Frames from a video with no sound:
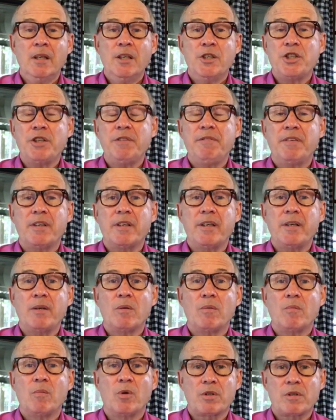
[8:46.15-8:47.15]
She
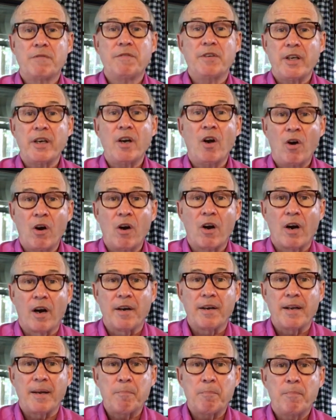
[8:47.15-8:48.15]
very, worked very
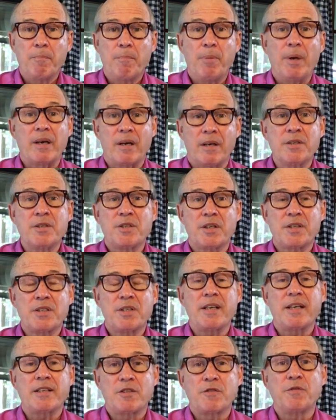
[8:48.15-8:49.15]
hard, but
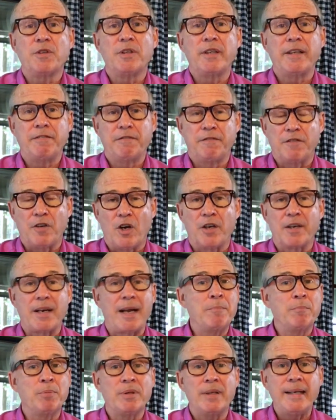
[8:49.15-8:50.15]
unsuccessfully fought
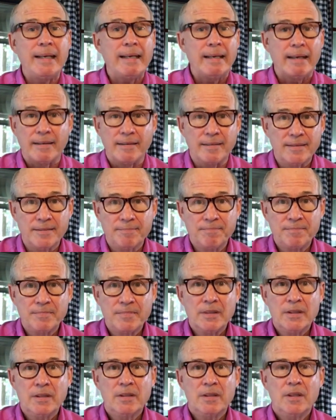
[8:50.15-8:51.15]
and pleaded
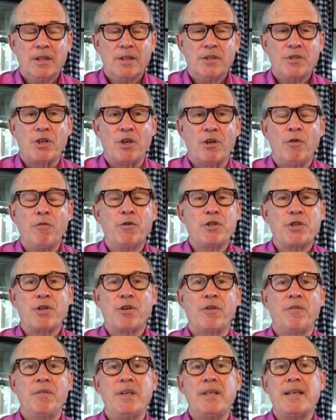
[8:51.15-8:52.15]
to
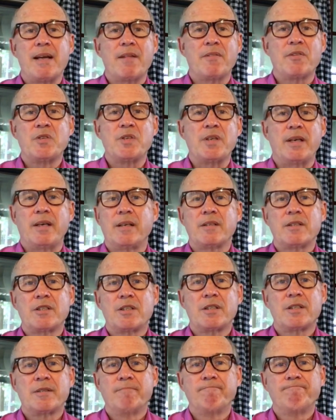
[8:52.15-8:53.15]
overturn the death
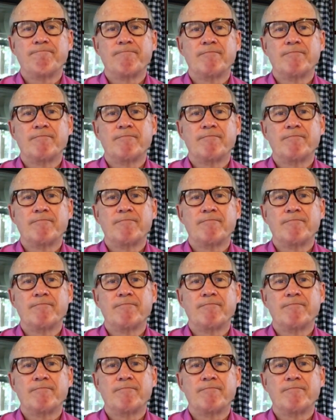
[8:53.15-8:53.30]
sentence.